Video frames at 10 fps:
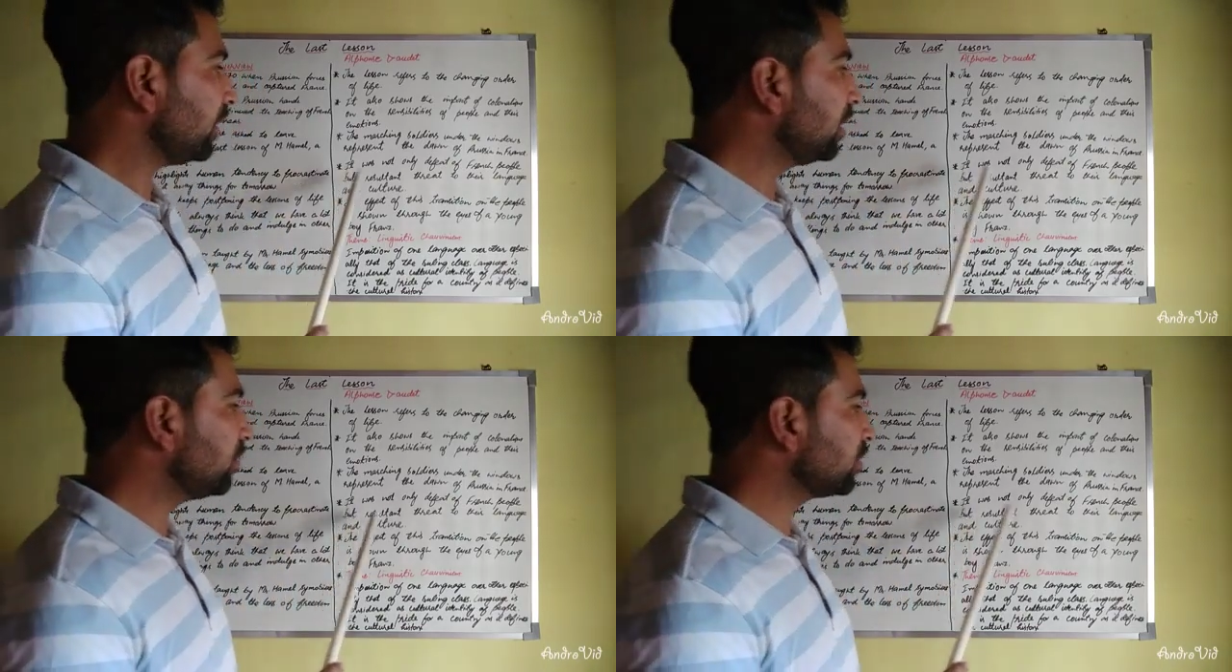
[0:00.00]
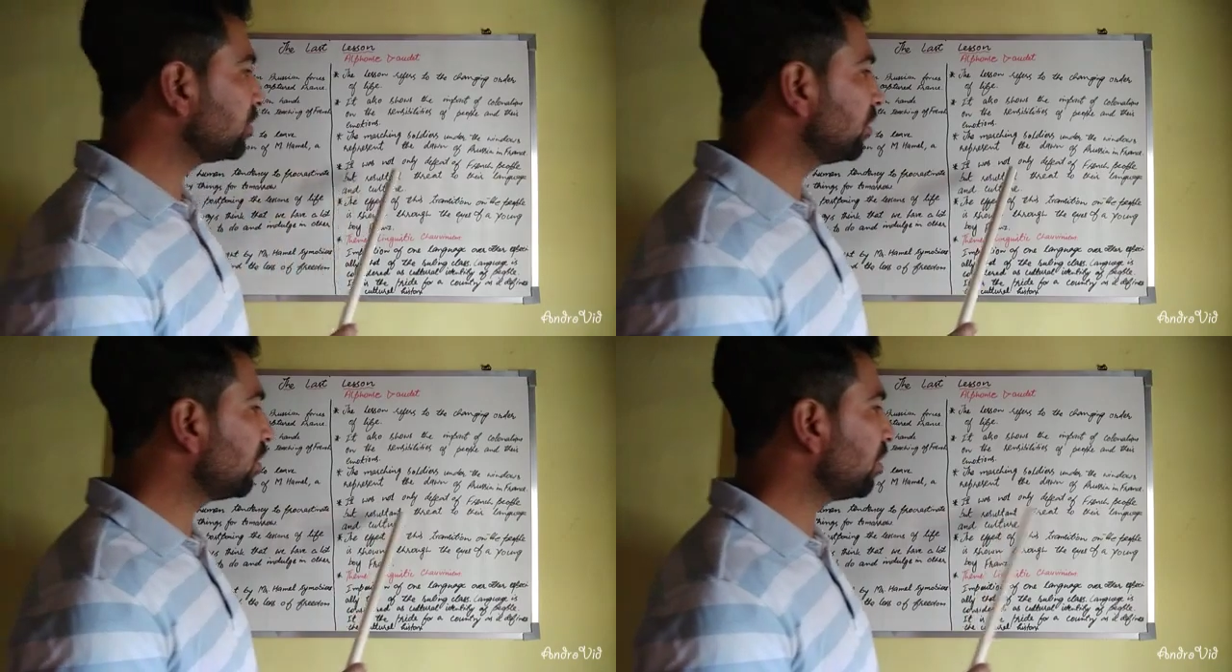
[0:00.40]
It was
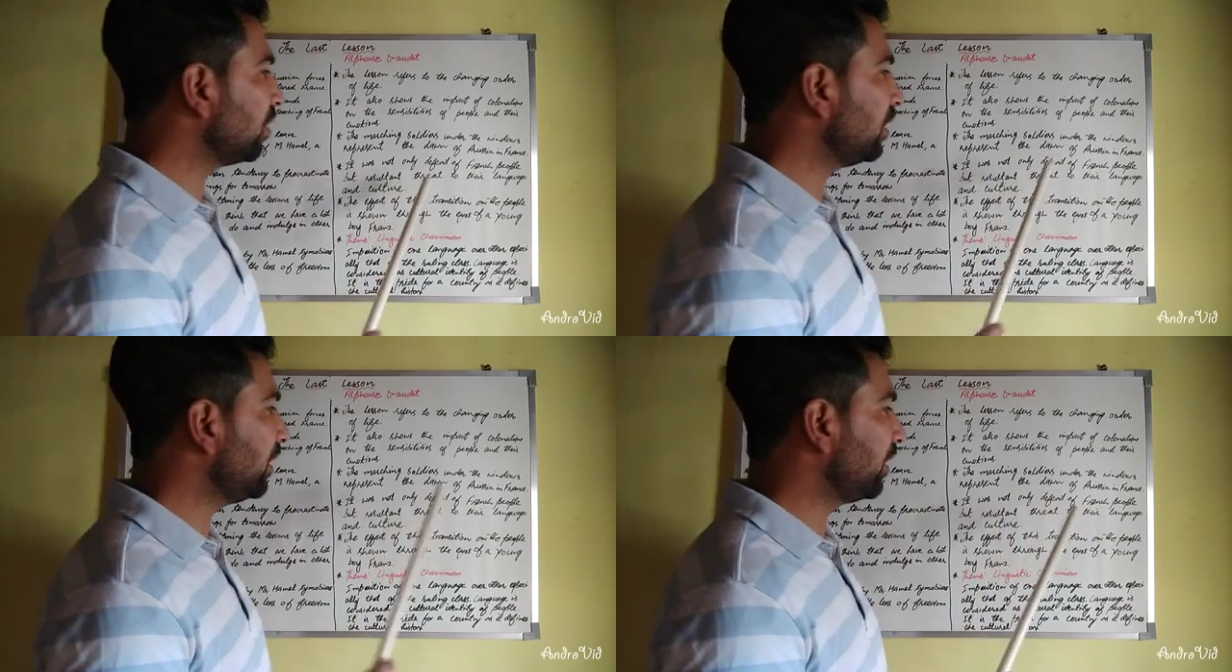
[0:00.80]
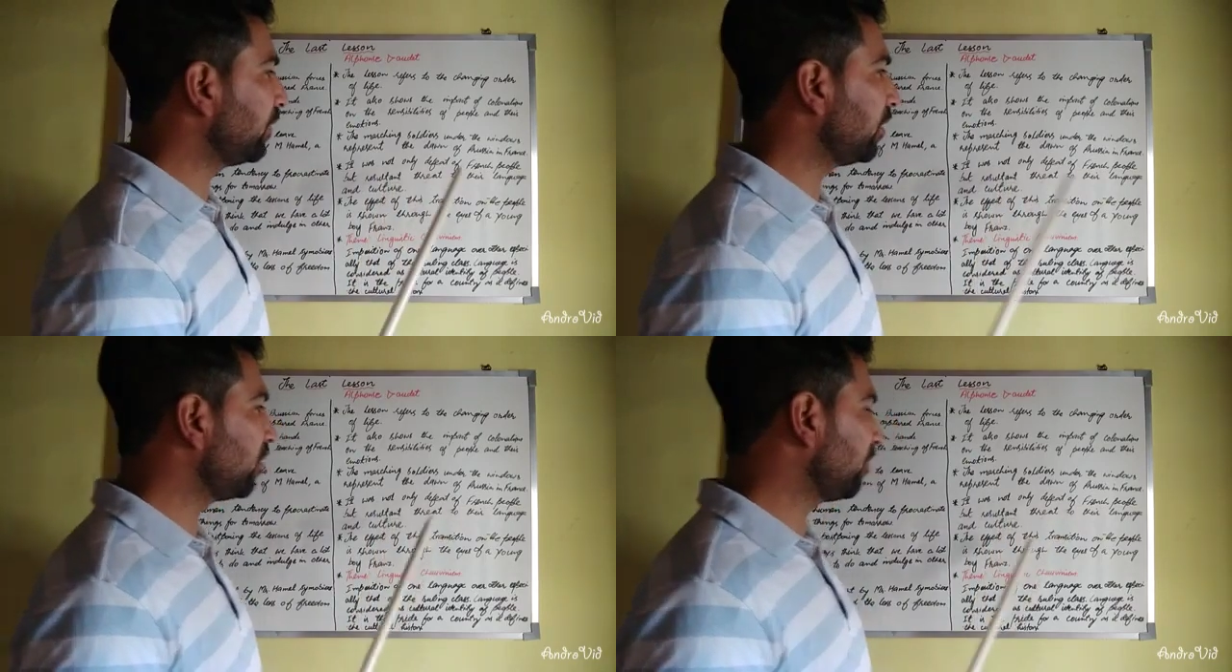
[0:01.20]
not only
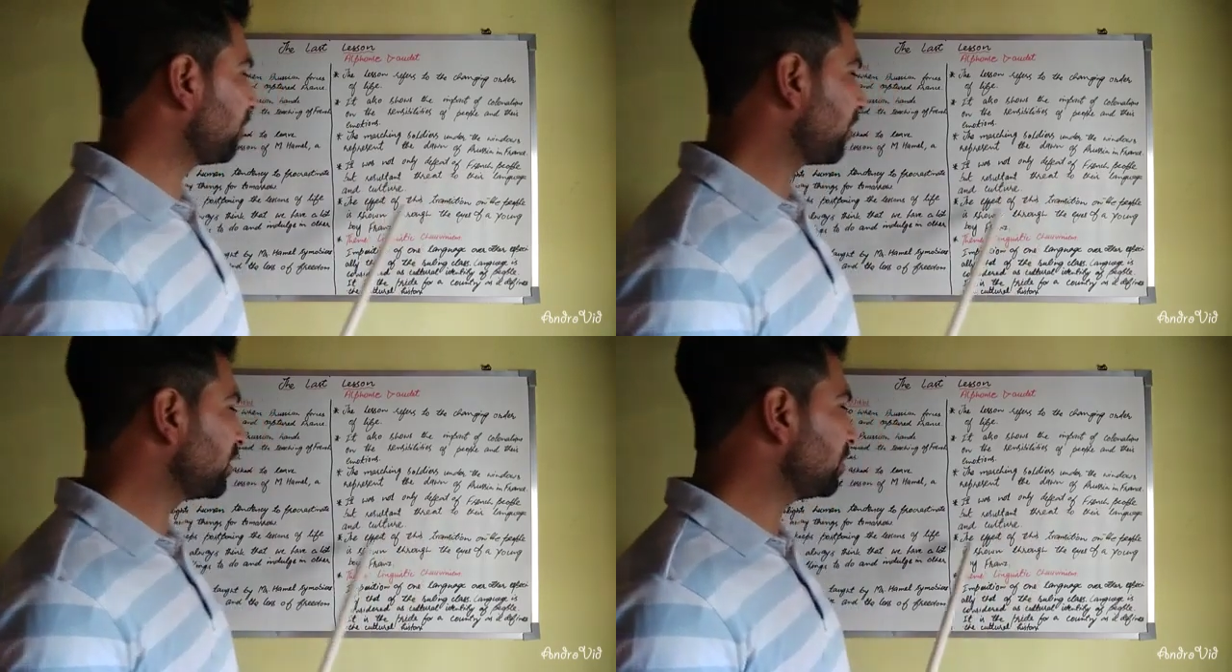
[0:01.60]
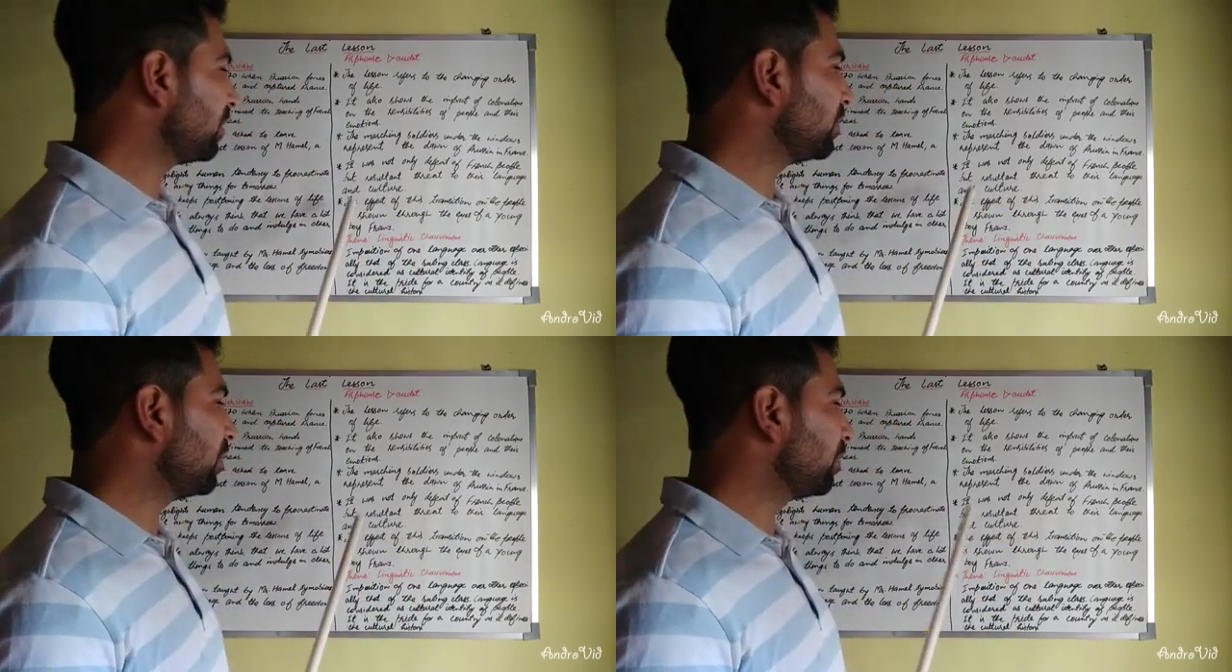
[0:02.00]
defeat of French
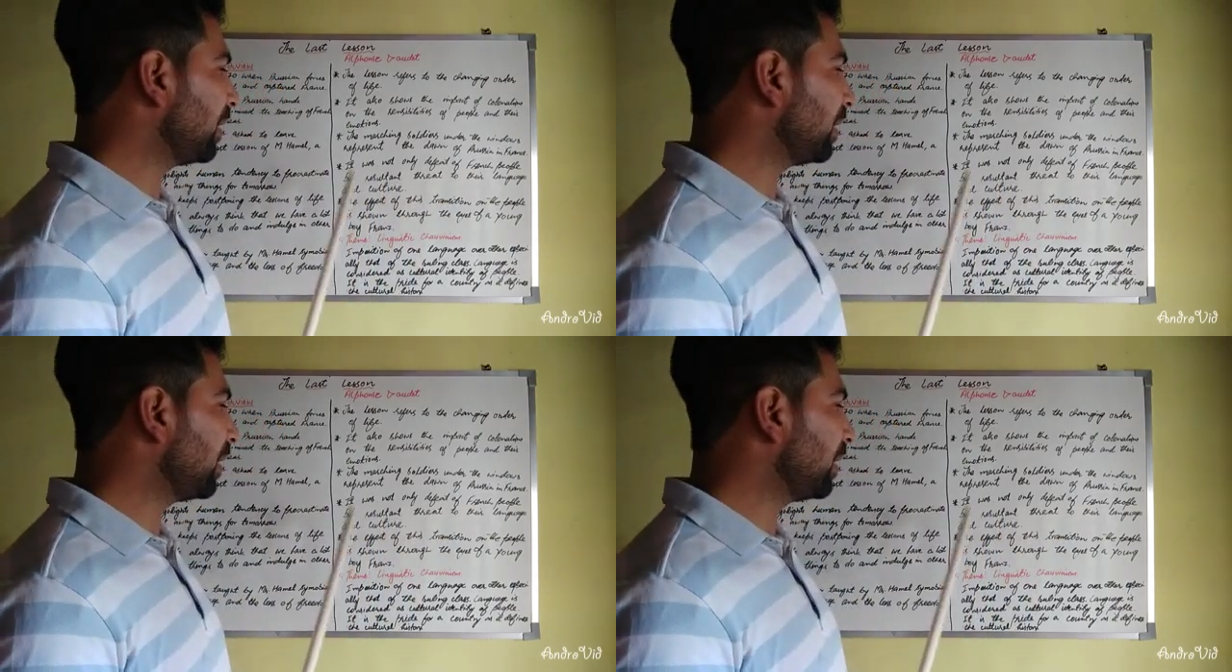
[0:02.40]
people,